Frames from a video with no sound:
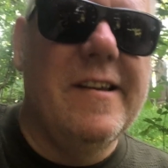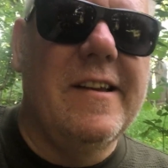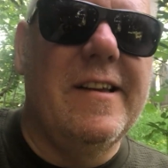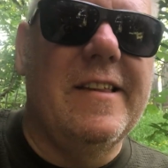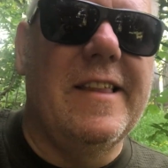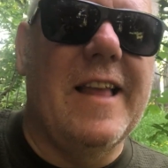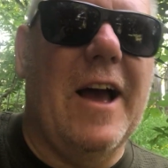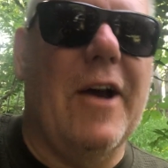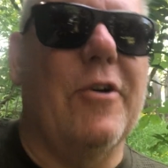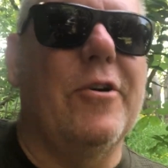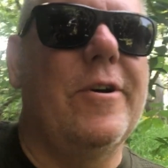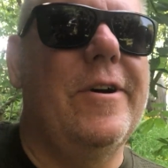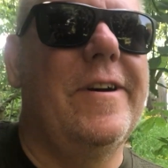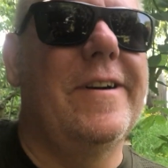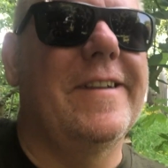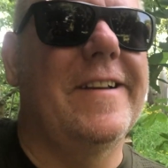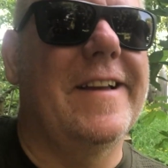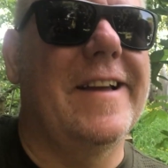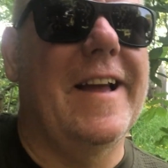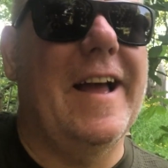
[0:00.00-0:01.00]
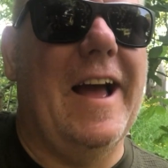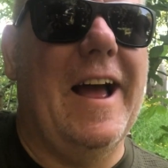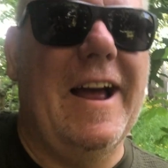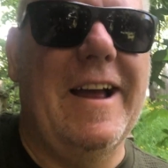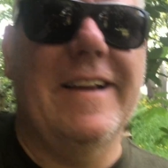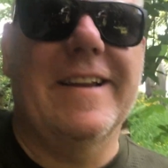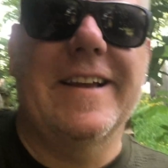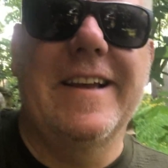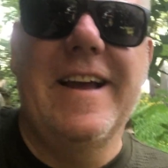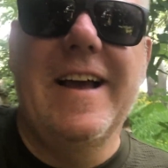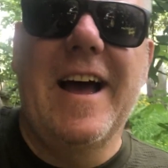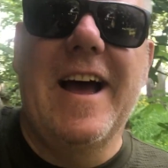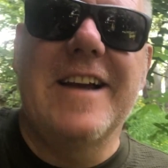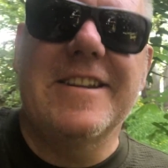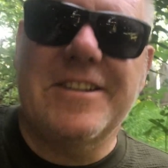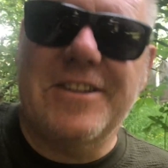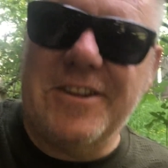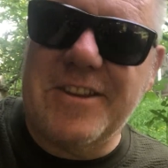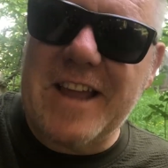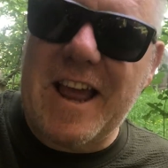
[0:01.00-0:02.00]
Now,
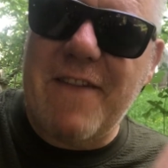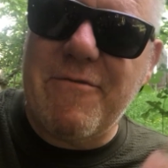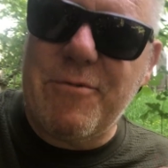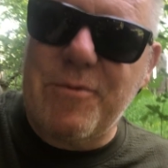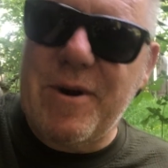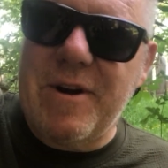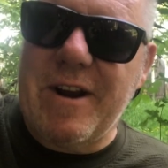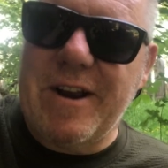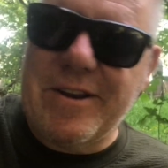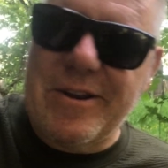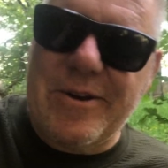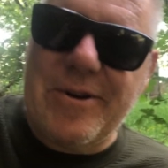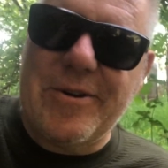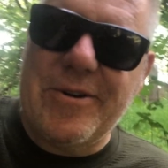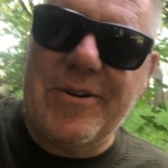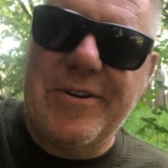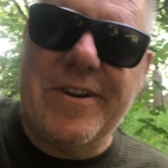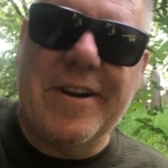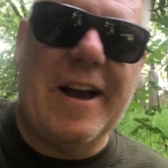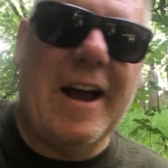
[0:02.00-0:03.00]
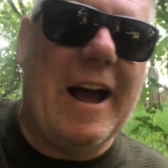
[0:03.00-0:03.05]
it's not that everywhere I go